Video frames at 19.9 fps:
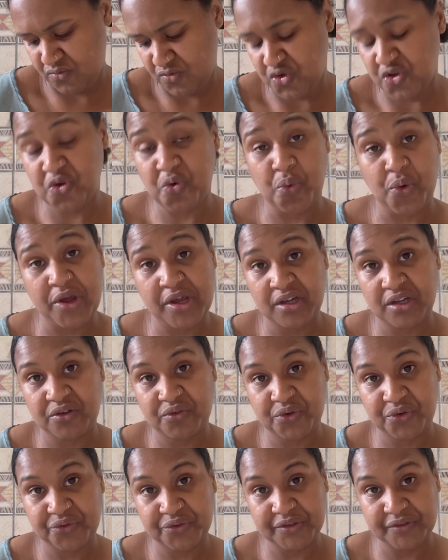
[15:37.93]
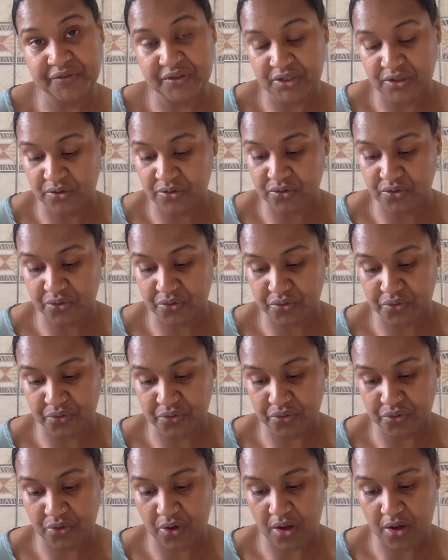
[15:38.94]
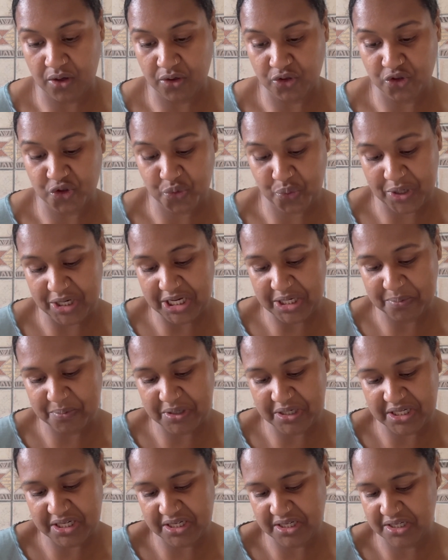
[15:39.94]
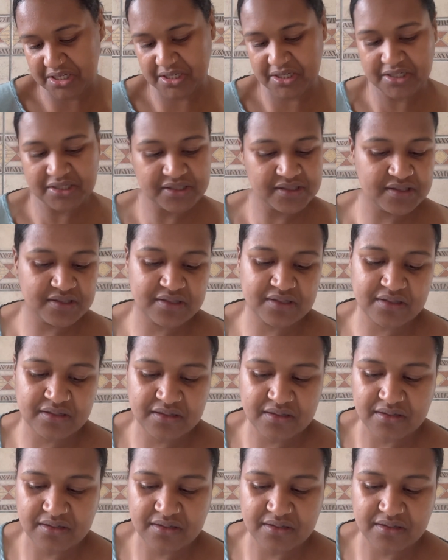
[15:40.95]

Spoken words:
you wear it for 15 to 20 minutes.